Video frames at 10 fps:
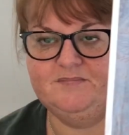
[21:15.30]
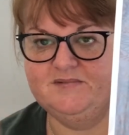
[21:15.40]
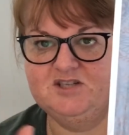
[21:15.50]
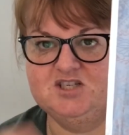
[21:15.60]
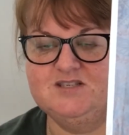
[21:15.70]

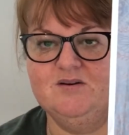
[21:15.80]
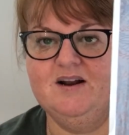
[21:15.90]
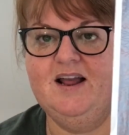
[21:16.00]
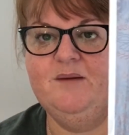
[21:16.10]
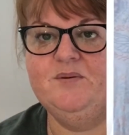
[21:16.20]
it's just not going
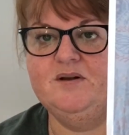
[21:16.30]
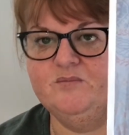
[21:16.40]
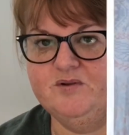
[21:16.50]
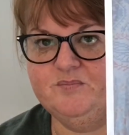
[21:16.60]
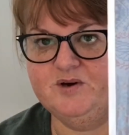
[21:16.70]
to happen
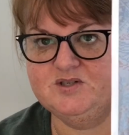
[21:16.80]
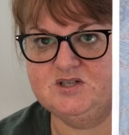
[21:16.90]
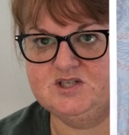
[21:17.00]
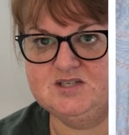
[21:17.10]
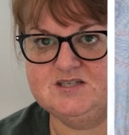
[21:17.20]
with
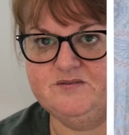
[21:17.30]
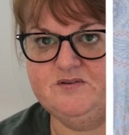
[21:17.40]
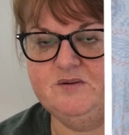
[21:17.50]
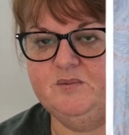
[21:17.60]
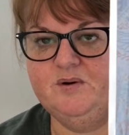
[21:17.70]
postage and stuff
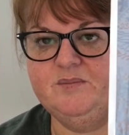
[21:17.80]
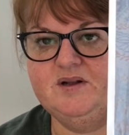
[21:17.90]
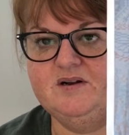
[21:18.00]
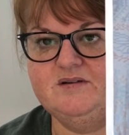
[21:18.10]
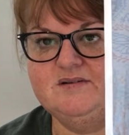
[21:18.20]
at the
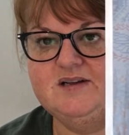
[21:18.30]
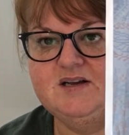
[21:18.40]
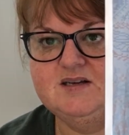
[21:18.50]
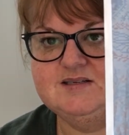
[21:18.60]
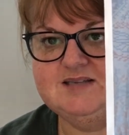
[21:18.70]
moment and
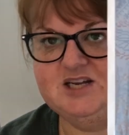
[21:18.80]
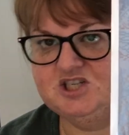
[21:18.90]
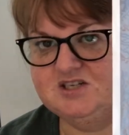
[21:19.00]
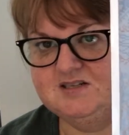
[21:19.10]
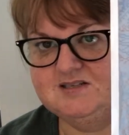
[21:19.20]

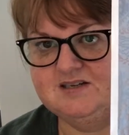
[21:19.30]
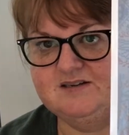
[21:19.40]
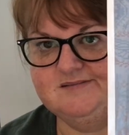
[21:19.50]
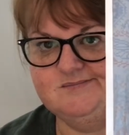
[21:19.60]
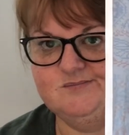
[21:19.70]
sanctions
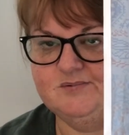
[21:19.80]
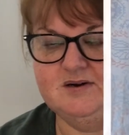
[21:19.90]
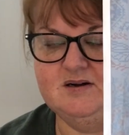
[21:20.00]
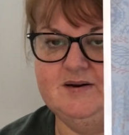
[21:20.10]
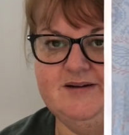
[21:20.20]
and
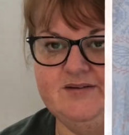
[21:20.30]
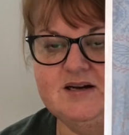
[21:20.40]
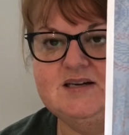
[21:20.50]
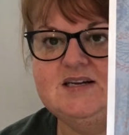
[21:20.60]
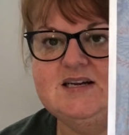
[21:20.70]

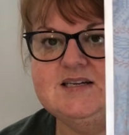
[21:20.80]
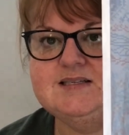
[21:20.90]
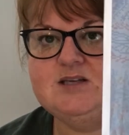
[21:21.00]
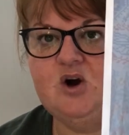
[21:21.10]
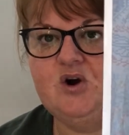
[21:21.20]
whatever.
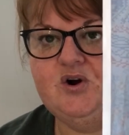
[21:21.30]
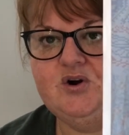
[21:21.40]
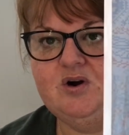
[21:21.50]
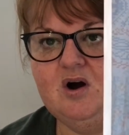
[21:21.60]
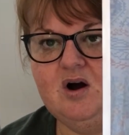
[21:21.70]

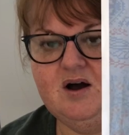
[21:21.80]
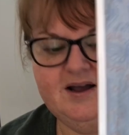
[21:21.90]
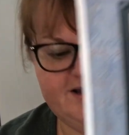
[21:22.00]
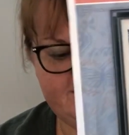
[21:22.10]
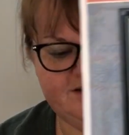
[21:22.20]
So
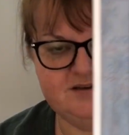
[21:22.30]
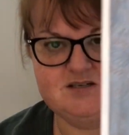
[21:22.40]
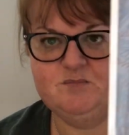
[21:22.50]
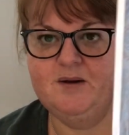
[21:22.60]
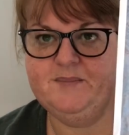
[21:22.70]
I
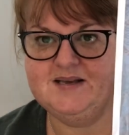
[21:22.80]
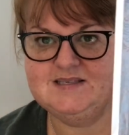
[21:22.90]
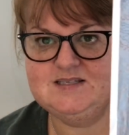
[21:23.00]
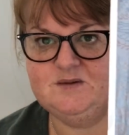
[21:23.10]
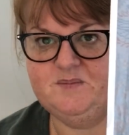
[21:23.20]
did my
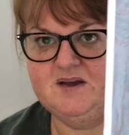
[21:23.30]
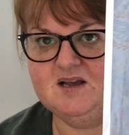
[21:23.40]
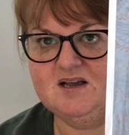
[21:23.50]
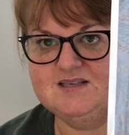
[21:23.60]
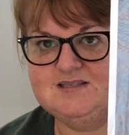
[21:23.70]
best to
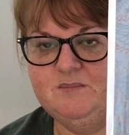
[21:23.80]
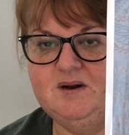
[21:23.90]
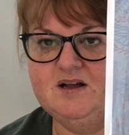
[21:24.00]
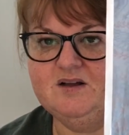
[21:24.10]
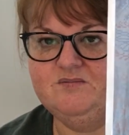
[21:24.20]
pick a
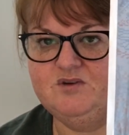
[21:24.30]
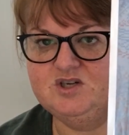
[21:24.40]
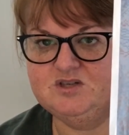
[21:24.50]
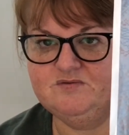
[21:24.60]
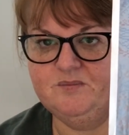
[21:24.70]
similar
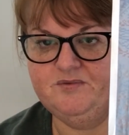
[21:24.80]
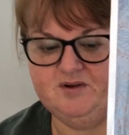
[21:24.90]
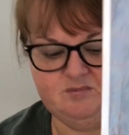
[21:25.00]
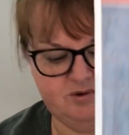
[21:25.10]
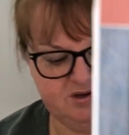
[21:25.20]
conversion from
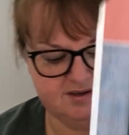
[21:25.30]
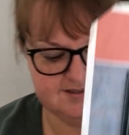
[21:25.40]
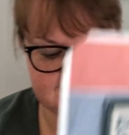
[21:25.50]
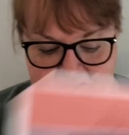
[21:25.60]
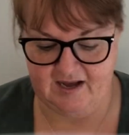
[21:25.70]

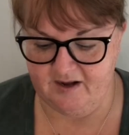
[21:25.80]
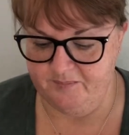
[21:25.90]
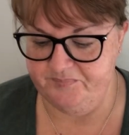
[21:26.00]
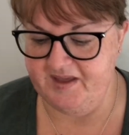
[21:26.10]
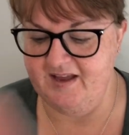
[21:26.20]
Threadworks,
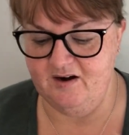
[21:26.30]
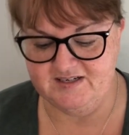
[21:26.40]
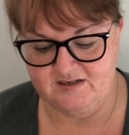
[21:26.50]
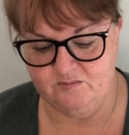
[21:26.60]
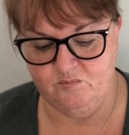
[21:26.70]
and I
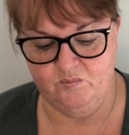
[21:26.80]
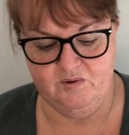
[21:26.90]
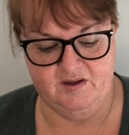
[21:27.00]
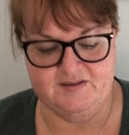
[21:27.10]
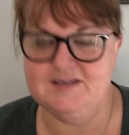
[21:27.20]
didn't,
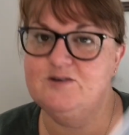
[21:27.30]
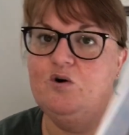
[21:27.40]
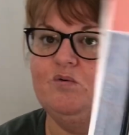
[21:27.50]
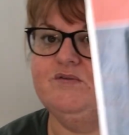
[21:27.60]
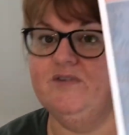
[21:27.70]
this is
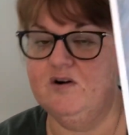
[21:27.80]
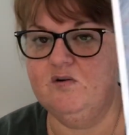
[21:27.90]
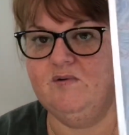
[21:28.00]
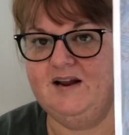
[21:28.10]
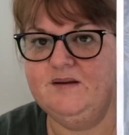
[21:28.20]
called for
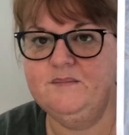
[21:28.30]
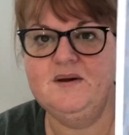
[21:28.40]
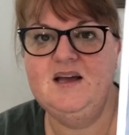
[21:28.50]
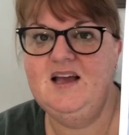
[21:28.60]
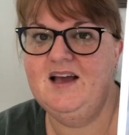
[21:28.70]
cream.
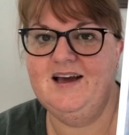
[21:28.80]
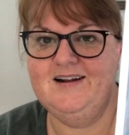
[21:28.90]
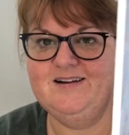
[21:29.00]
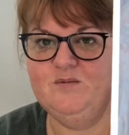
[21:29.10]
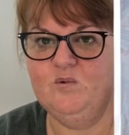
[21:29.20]

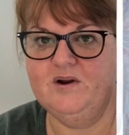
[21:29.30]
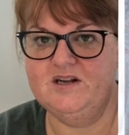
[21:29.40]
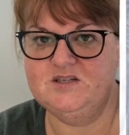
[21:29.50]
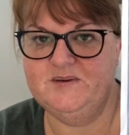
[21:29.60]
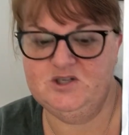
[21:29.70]
I didn't want
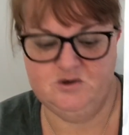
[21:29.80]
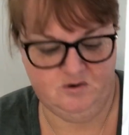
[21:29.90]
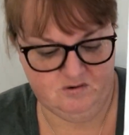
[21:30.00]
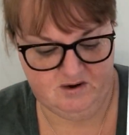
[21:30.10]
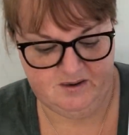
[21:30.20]
it to be too
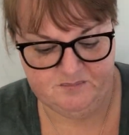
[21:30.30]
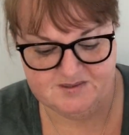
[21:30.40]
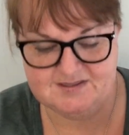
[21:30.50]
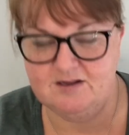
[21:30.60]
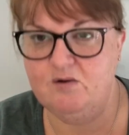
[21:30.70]
cream
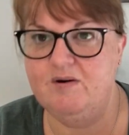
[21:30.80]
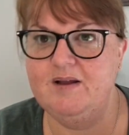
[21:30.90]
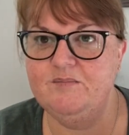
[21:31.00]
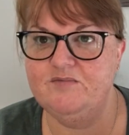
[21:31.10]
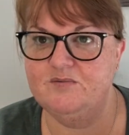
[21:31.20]
because the
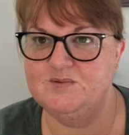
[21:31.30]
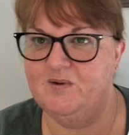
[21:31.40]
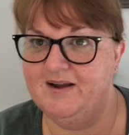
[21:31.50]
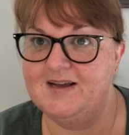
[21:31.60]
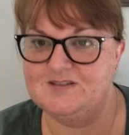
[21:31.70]
cream from
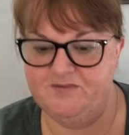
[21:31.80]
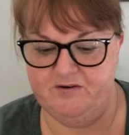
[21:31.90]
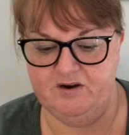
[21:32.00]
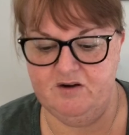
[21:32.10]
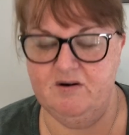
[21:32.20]
Zweigart's
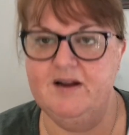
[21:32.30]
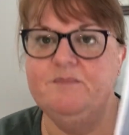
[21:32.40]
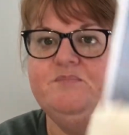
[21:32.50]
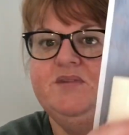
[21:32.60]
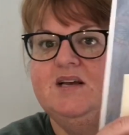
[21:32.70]
very
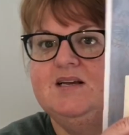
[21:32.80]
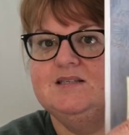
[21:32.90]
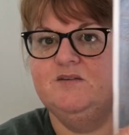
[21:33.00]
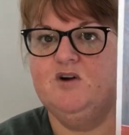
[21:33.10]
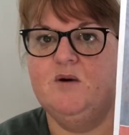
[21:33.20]
cream.
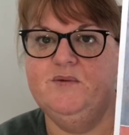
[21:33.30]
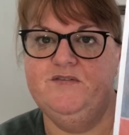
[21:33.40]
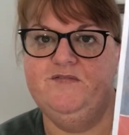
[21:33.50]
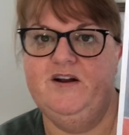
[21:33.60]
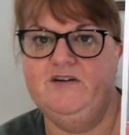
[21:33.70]
So I've gone
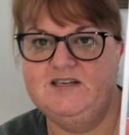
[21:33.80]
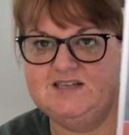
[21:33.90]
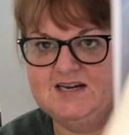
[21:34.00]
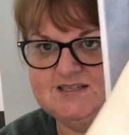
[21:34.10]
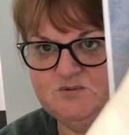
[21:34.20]
with Fairy
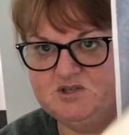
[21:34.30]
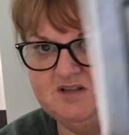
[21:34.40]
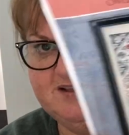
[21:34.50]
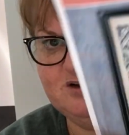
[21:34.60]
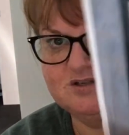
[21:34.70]
Dust, which I
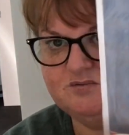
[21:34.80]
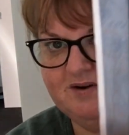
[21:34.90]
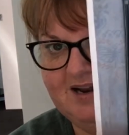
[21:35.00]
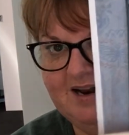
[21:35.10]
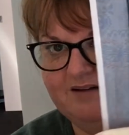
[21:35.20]
think is
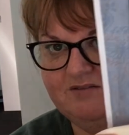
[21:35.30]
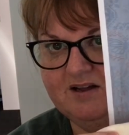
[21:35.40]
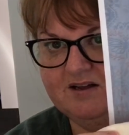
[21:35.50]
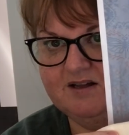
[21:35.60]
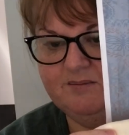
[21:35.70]
really
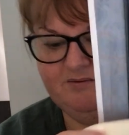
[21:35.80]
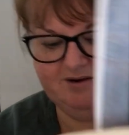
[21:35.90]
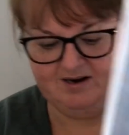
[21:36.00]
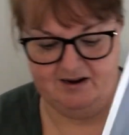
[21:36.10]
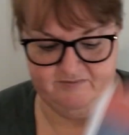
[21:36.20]
lovely, going to be
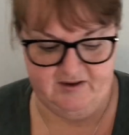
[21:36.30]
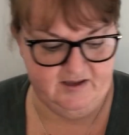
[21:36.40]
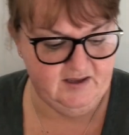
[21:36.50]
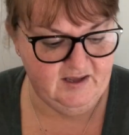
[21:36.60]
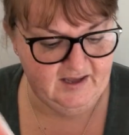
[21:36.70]
really
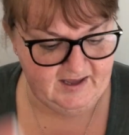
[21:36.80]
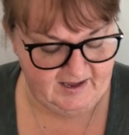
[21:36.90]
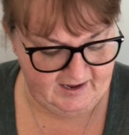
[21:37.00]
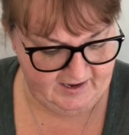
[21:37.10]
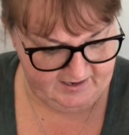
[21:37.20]
lovely.
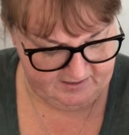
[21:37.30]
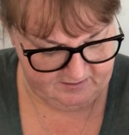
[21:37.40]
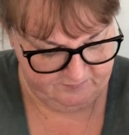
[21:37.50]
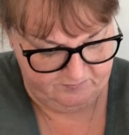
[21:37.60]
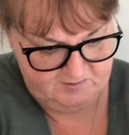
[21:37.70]
And
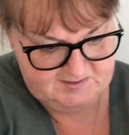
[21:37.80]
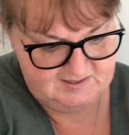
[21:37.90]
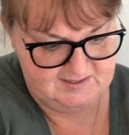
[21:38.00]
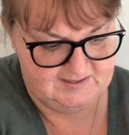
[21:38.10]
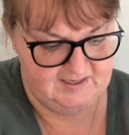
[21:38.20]
the
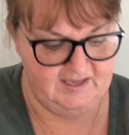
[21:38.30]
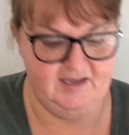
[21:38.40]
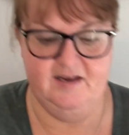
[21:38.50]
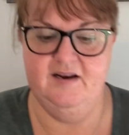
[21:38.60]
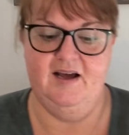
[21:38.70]
flosses
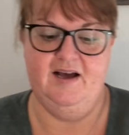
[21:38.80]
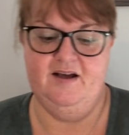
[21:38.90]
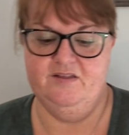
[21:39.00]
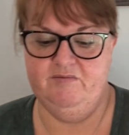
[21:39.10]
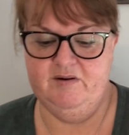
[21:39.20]
again
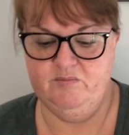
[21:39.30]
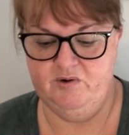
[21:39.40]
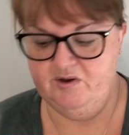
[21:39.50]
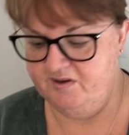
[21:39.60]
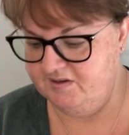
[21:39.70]
are
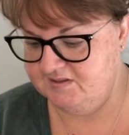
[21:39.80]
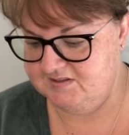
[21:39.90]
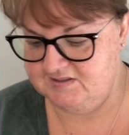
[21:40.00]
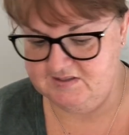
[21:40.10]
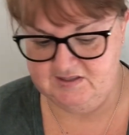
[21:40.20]

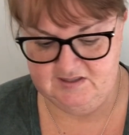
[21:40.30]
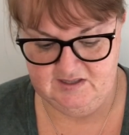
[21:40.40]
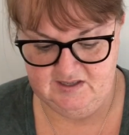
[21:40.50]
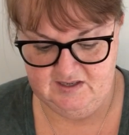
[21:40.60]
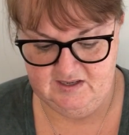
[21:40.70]
Threadworks,
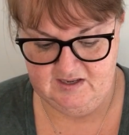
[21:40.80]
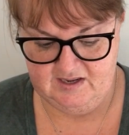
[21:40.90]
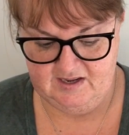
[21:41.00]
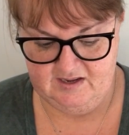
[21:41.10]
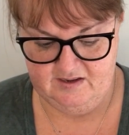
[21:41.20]

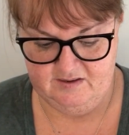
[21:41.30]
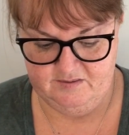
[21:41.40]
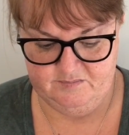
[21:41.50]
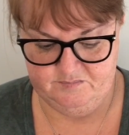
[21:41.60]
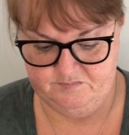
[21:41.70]
are